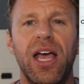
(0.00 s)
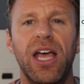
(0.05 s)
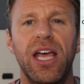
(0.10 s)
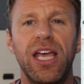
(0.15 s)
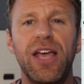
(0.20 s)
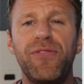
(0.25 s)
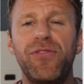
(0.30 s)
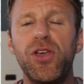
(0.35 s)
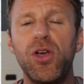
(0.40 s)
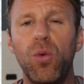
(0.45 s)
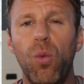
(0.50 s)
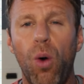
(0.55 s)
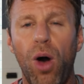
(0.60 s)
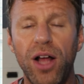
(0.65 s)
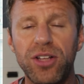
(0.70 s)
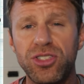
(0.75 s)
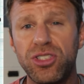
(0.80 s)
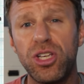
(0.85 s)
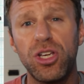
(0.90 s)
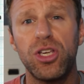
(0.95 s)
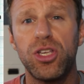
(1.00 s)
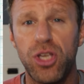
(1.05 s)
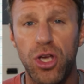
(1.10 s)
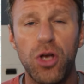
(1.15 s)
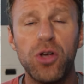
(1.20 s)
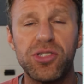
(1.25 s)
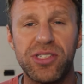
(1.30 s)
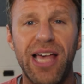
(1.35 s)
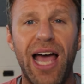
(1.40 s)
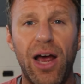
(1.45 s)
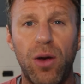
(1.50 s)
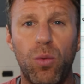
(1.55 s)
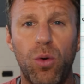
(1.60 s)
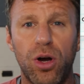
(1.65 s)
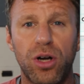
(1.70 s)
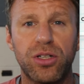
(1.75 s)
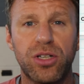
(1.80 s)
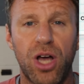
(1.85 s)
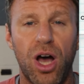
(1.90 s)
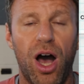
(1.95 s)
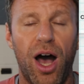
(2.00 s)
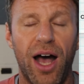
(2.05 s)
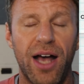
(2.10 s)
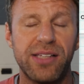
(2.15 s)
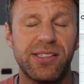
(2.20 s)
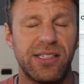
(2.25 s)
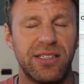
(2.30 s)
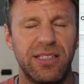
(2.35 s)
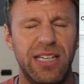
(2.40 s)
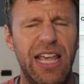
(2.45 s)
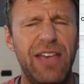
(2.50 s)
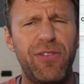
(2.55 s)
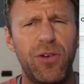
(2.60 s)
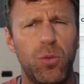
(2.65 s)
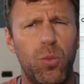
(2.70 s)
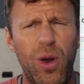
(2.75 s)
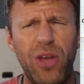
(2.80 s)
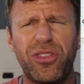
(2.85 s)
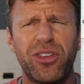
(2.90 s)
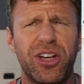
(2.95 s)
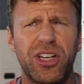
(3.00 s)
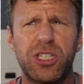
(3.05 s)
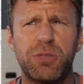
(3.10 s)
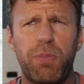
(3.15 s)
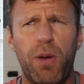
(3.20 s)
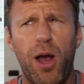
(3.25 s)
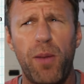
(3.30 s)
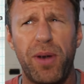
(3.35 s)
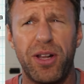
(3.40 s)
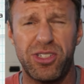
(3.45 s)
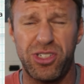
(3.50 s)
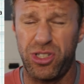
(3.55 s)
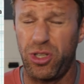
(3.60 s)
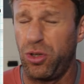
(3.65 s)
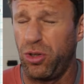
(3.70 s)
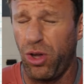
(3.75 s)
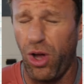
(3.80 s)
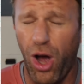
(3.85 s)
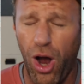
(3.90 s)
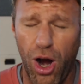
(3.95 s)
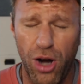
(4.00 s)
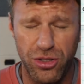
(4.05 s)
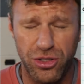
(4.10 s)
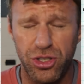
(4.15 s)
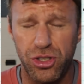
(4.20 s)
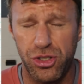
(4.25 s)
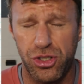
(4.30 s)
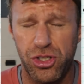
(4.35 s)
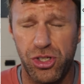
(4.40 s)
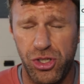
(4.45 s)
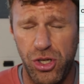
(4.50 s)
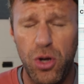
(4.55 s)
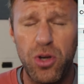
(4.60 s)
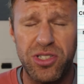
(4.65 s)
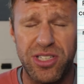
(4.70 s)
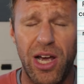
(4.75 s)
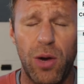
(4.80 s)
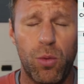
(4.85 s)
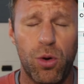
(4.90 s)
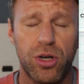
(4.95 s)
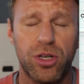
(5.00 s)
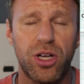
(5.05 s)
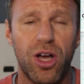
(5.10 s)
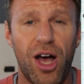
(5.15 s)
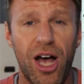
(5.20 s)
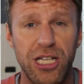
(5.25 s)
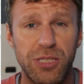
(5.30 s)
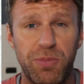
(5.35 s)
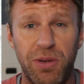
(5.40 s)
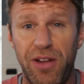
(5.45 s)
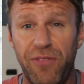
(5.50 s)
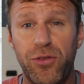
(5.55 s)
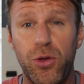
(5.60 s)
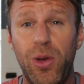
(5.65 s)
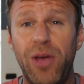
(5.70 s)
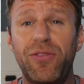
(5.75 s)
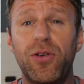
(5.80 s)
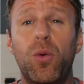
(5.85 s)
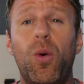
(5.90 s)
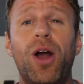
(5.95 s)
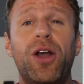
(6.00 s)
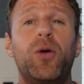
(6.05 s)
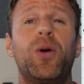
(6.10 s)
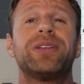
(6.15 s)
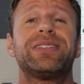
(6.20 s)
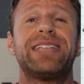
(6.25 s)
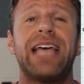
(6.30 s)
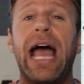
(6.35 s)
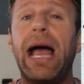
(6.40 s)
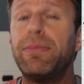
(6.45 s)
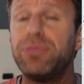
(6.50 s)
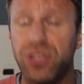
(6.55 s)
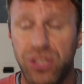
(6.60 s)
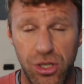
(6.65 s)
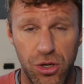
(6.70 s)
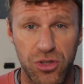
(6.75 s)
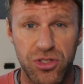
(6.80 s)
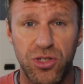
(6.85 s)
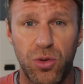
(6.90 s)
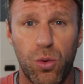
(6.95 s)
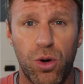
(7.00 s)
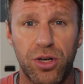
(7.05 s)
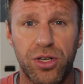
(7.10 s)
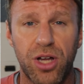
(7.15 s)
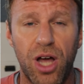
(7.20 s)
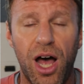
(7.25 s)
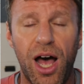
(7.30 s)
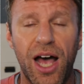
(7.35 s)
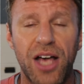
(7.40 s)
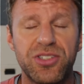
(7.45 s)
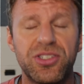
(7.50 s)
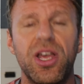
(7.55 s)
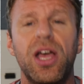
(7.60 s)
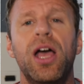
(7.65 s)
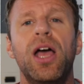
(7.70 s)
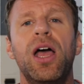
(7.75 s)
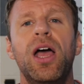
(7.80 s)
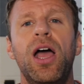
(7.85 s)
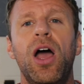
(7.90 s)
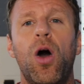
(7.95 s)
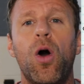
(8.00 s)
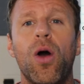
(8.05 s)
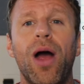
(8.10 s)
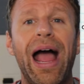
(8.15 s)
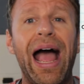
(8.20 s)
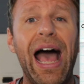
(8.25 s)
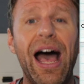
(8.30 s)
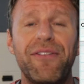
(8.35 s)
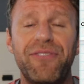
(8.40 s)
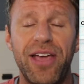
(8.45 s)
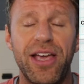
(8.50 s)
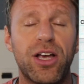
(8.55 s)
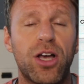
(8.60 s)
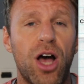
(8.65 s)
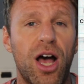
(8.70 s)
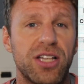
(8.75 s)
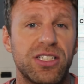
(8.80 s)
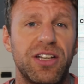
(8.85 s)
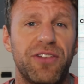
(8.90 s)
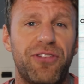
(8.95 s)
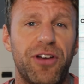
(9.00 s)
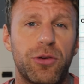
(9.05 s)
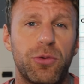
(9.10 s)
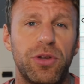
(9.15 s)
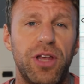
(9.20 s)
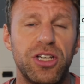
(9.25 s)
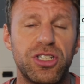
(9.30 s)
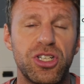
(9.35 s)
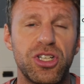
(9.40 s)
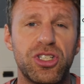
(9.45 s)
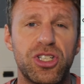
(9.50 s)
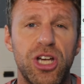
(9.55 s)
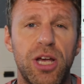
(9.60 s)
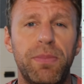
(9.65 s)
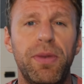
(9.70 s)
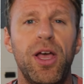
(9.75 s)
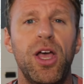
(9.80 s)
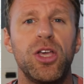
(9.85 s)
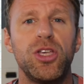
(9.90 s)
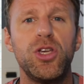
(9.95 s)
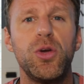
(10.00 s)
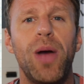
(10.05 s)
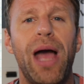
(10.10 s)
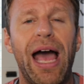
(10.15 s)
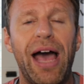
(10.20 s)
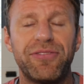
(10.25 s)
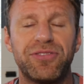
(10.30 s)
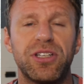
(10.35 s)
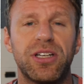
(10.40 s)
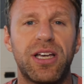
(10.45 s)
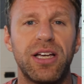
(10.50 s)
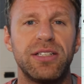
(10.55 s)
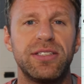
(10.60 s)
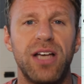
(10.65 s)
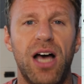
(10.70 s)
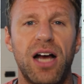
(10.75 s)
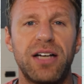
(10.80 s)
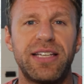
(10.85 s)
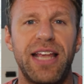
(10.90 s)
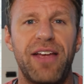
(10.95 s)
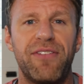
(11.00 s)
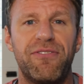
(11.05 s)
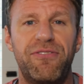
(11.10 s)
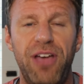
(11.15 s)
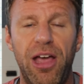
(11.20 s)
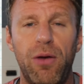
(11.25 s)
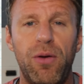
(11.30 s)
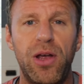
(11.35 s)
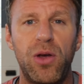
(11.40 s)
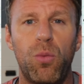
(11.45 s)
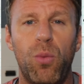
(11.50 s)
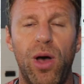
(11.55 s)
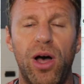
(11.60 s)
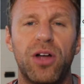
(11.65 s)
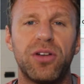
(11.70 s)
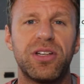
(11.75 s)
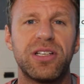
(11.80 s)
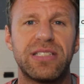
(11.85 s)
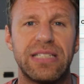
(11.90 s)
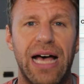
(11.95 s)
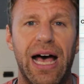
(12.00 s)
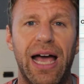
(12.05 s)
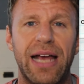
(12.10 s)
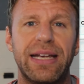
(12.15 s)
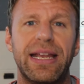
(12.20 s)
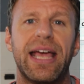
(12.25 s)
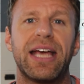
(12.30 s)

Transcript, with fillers: If you want to use that word cause, and even with an experiment, it's still hard to use that word cause, but if you even want to attempt to use the word cause or have a cause and effect relationship, you have to conduct a very well designed